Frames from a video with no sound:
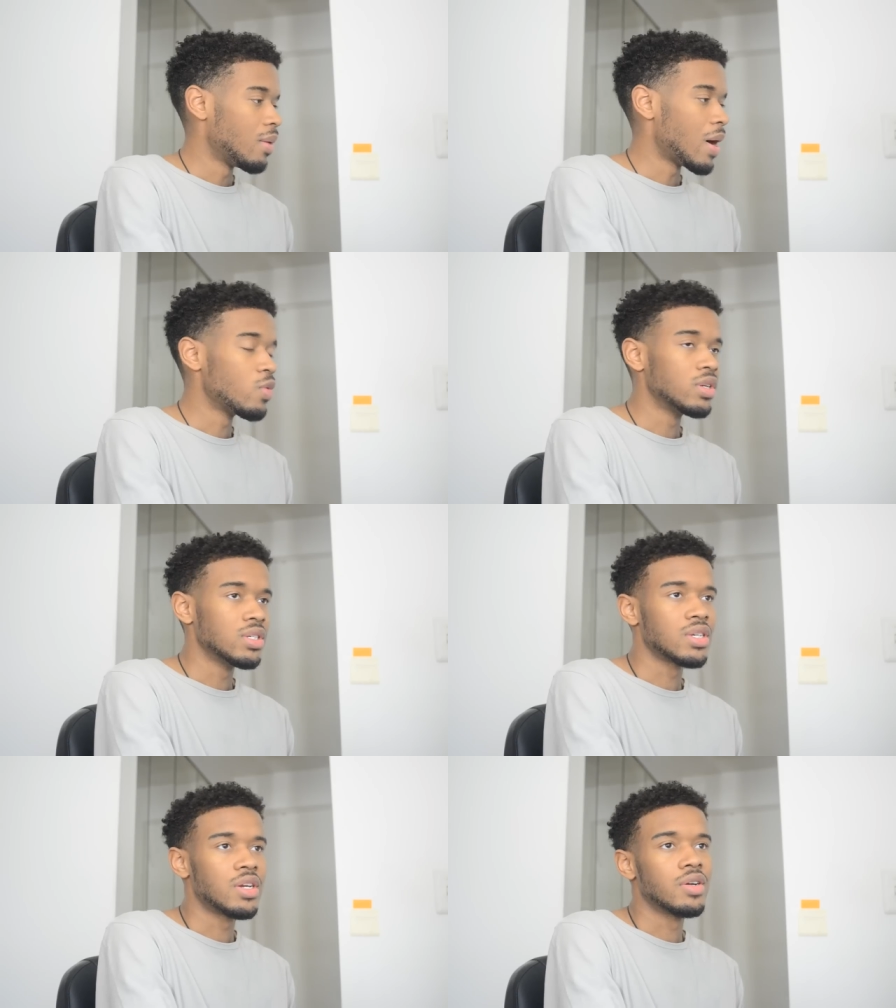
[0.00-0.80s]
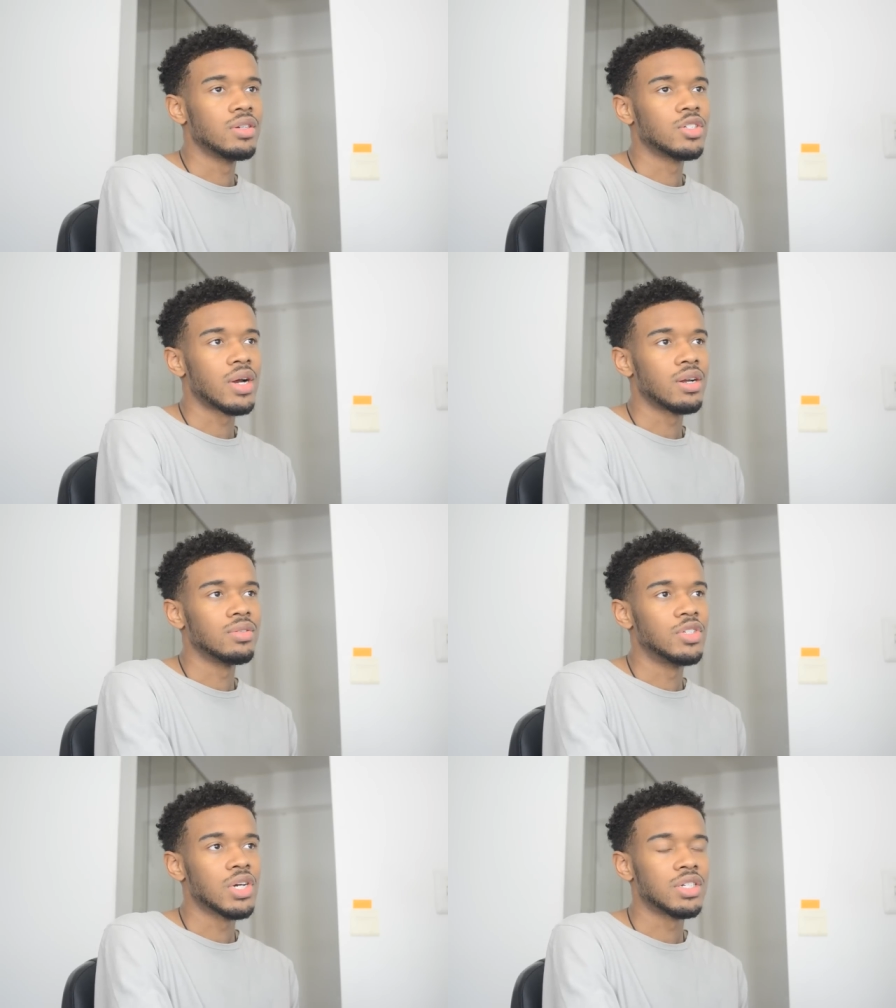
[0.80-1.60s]
Um, I wouldn't sit here and try
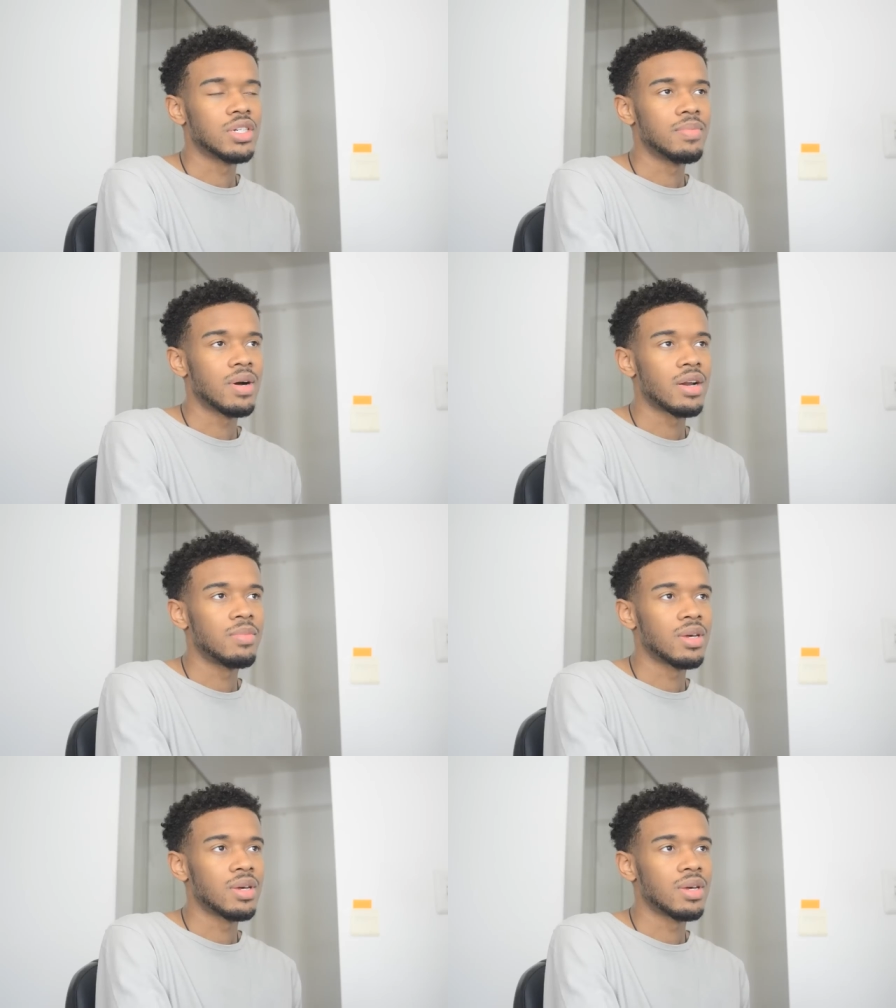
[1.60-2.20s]
to judge anybody